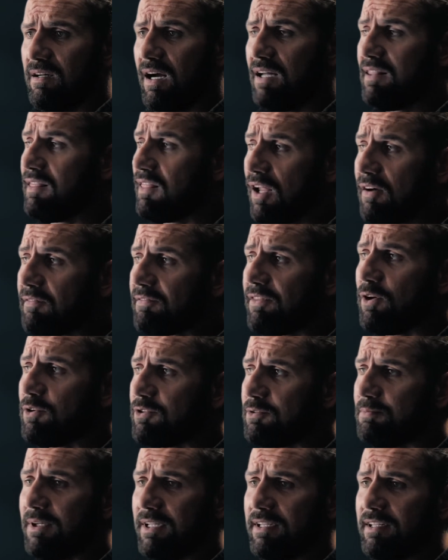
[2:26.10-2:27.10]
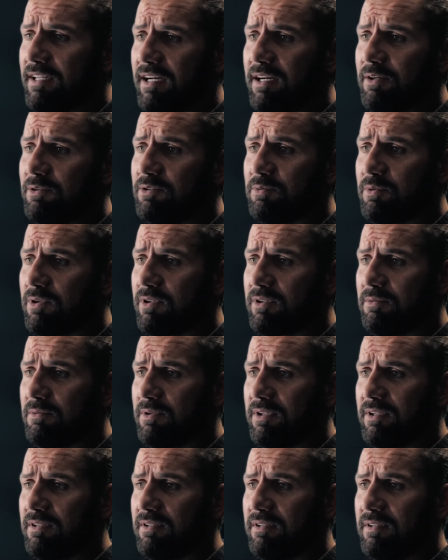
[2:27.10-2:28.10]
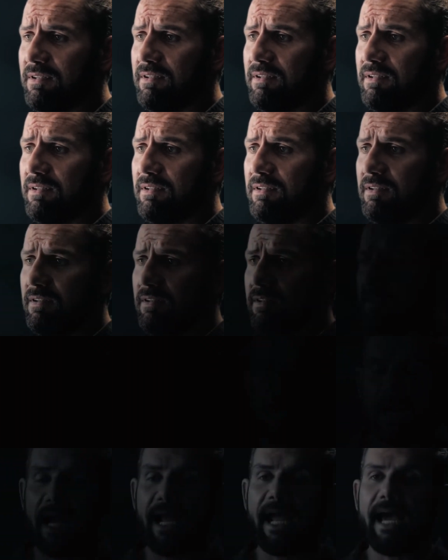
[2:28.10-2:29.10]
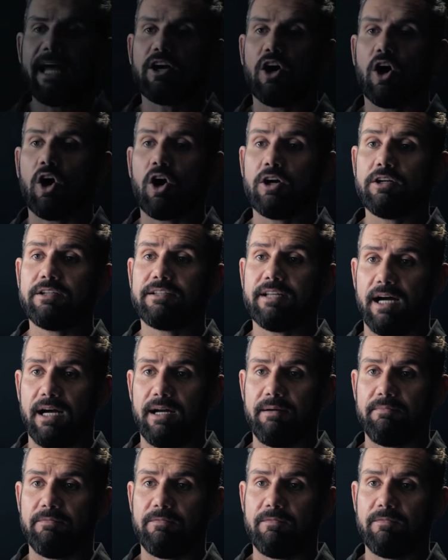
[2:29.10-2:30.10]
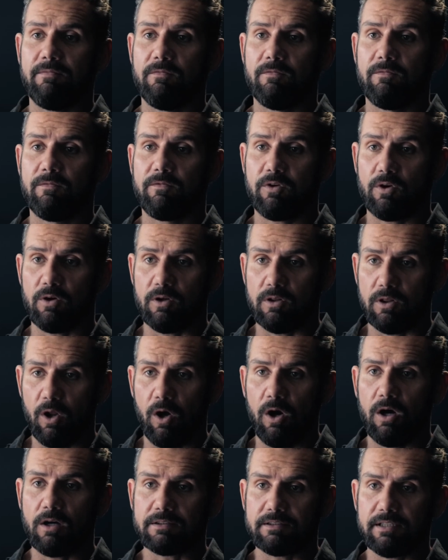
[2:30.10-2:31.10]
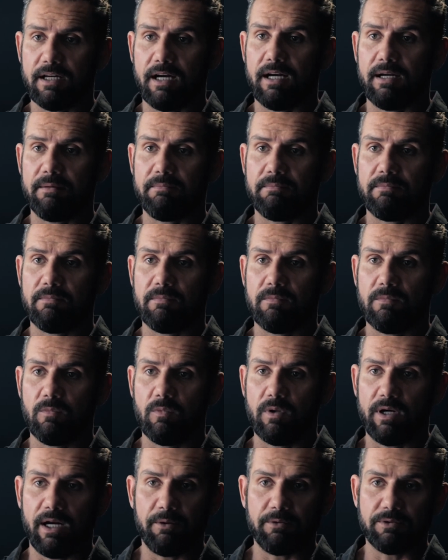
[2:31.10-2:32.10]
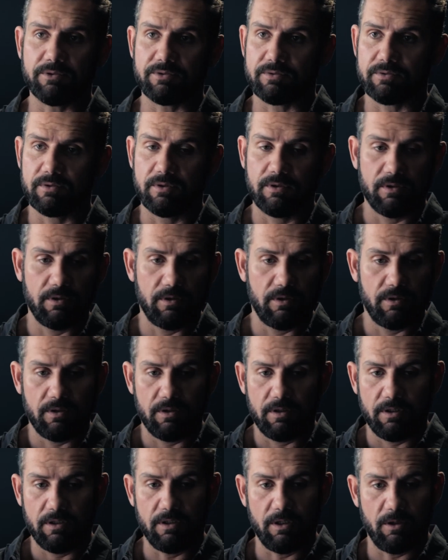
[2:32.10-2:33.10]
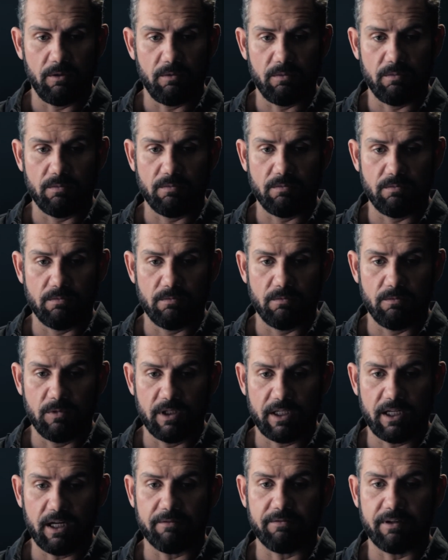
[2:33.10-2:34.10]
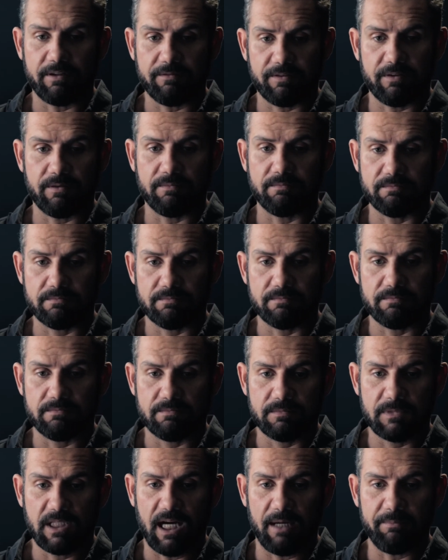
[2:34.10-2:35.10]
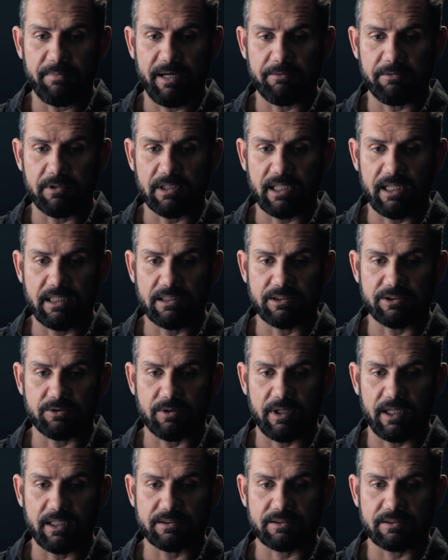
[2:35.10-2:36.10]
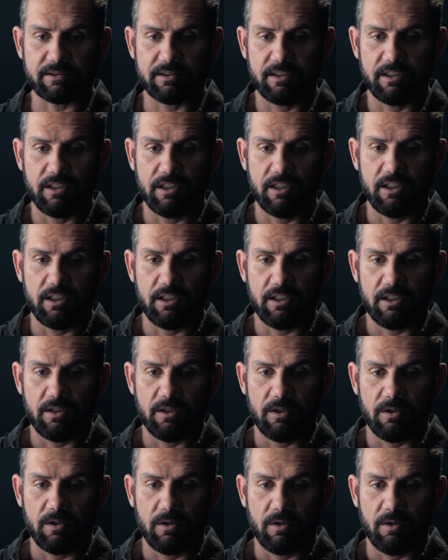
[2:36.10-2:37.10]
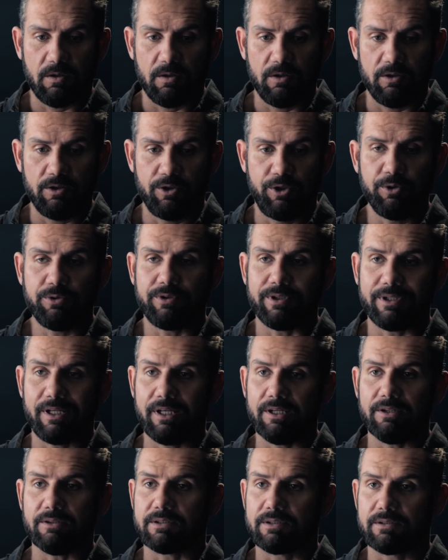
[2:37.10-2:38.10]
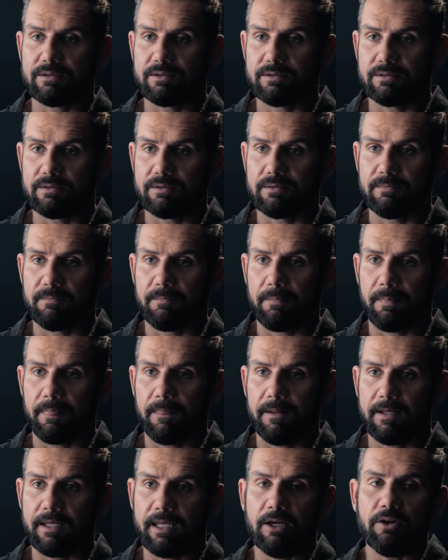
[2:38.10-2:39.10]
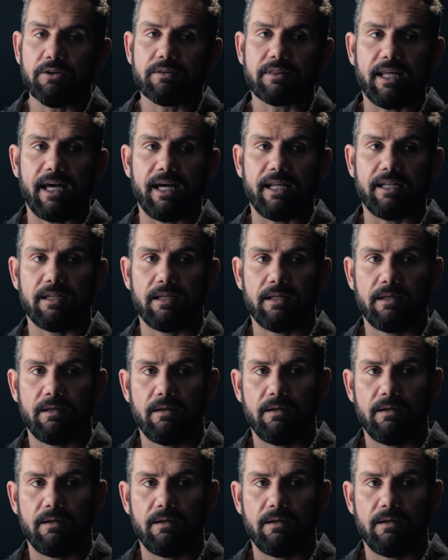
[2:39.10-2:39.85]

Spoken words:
I loved those men that I was working with. I had a hard time for a long time when I was, you know, recovering from combat-related stress due to guilt. Guilt that